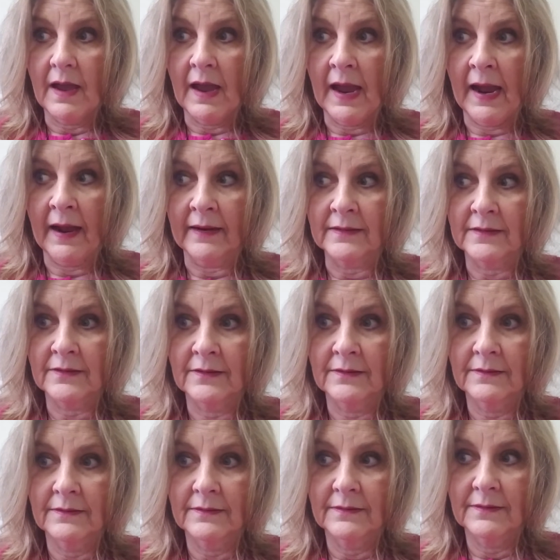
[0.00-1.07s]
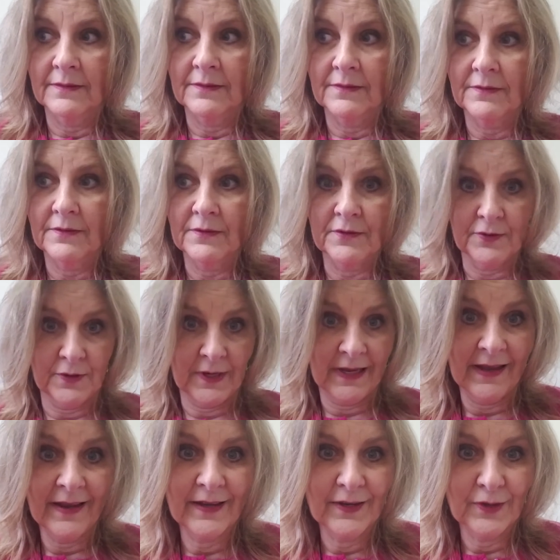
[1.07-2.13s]
At
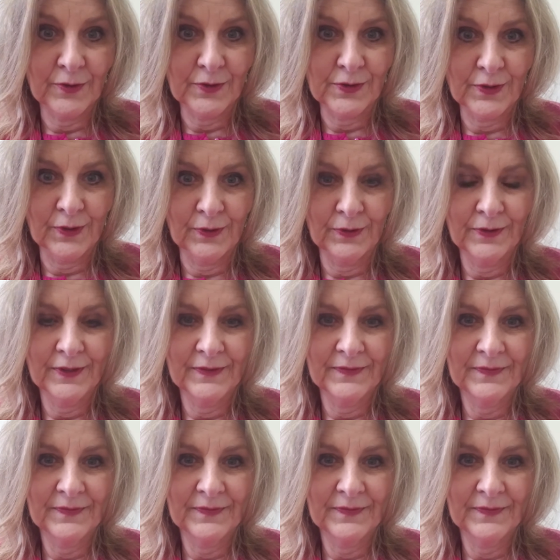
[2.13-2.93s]
38 years old,